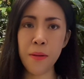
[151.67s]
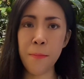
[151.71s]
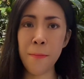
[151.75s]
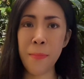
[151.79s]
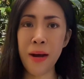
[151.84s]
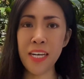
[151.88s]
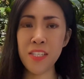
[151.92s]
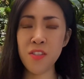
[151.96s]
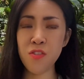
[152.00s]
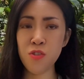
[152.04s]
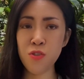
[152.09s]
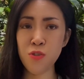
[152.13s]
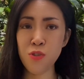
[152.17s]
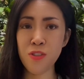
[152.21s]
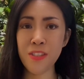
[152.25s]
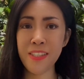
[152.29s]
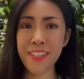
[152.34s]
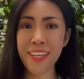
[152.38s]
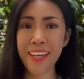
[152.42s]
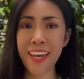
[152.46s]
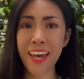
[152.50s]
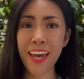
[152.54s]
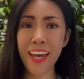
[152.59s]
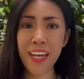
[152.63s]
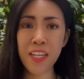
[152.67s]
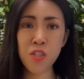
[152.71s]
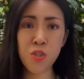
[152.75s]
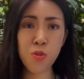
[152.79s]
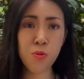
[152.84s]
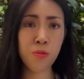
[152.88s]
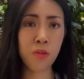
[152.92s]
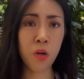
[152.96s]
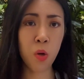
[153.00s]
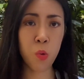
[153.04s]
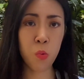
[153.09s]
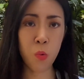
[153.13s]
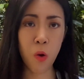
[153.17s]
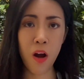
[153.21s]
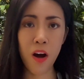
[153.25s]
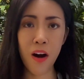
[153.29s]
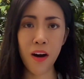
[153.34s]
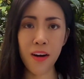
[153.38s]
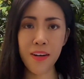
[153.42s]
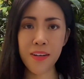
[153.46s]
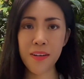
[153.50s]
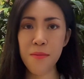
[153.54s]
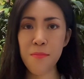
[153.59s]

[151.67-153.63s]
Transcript: master's can do no wrong.